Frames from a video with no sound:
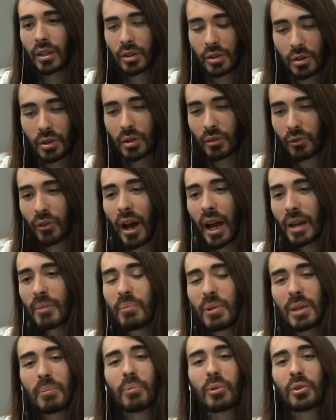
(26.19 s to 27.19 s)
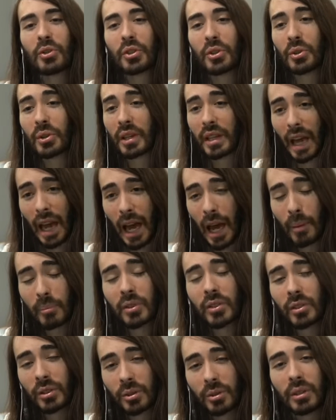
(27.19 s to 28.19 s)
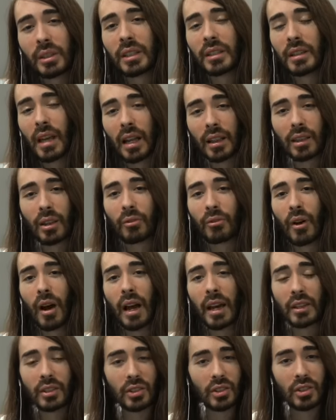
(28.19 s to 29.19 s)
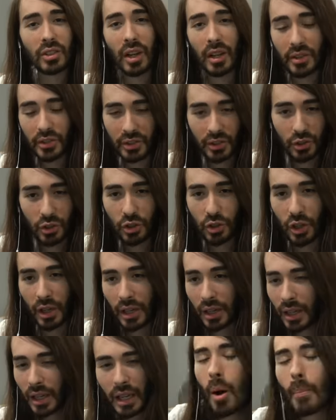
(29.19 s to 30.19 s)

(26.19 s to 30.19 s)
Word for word: You can find people doing absolutely death defying stunts and shit.